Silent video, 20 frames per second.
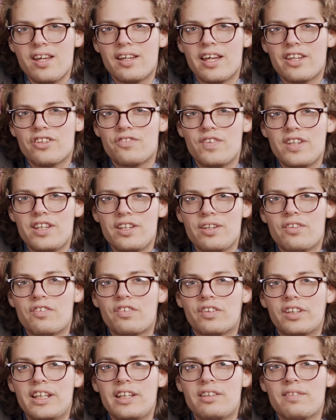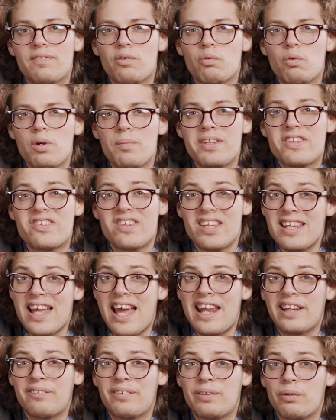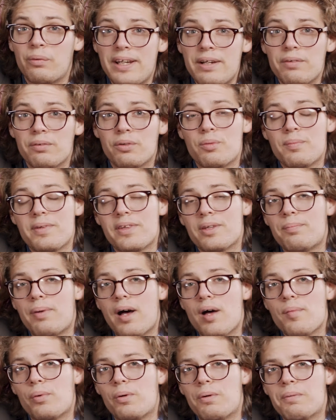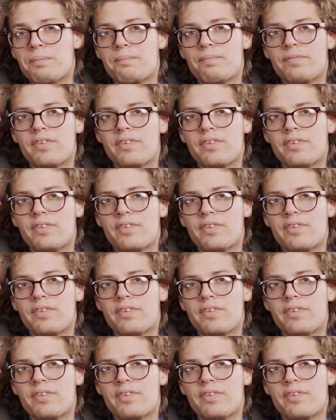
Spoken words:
as videos leaked of the women's inadequate weight room in the bubble.